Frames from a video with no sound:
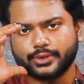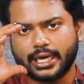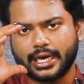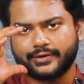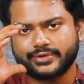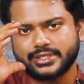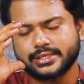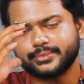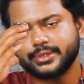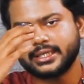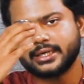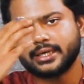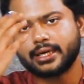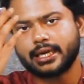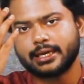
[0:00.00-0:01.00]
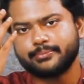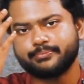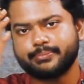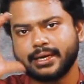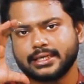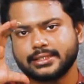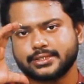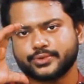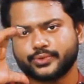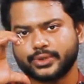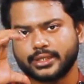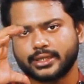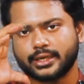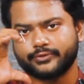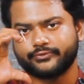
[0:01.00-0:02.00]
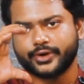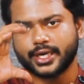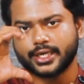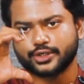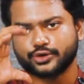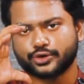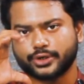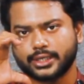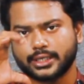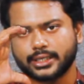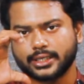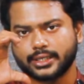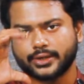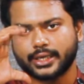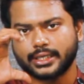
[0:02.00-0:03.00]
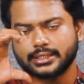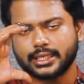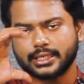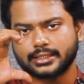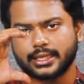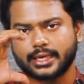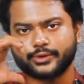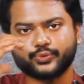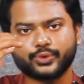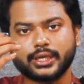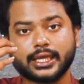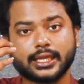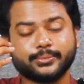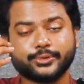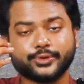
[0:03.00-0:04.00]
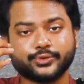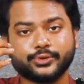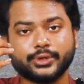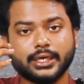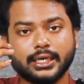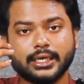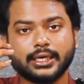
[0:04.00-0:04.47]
have similar impacts within a very short range, and that will help you